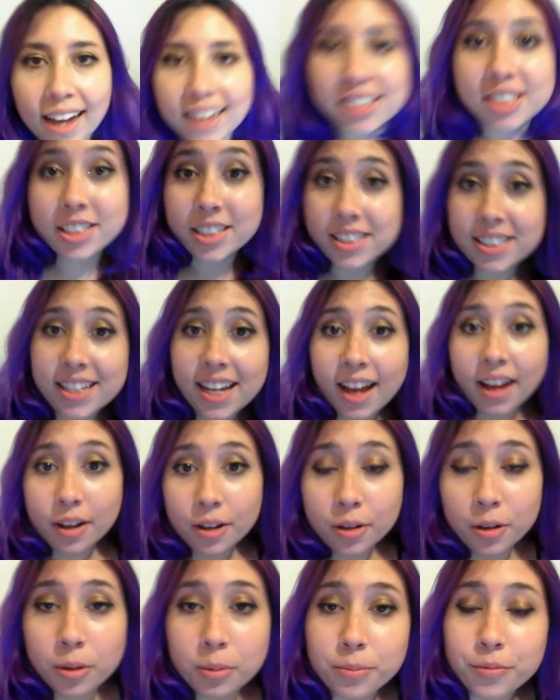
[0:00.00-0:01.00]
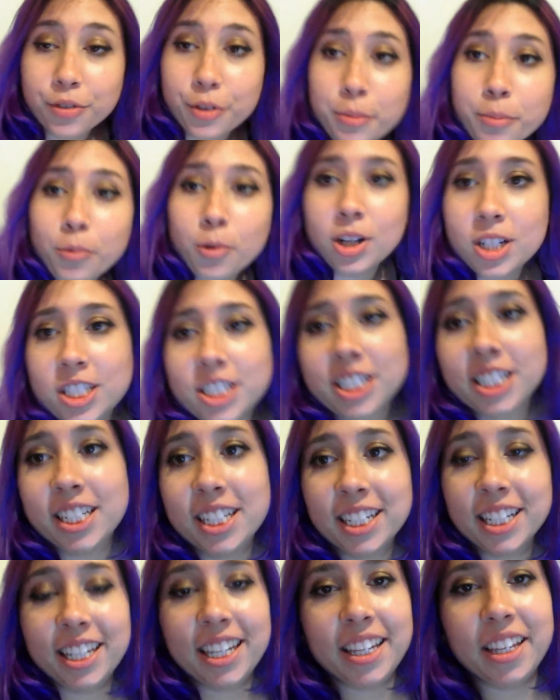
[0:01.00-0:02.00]
I just got home from
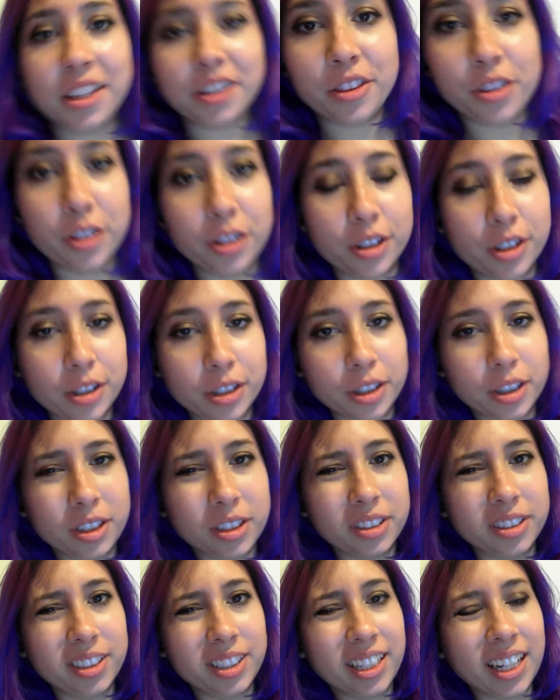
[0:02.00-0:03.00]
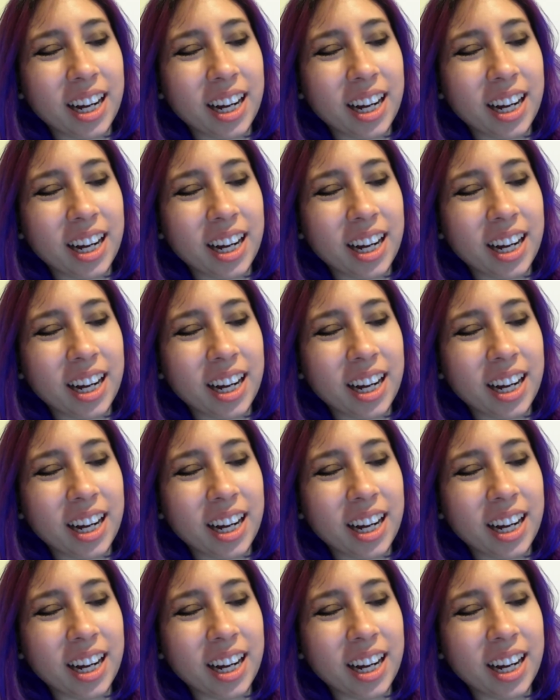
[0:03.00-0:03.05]
watching either Good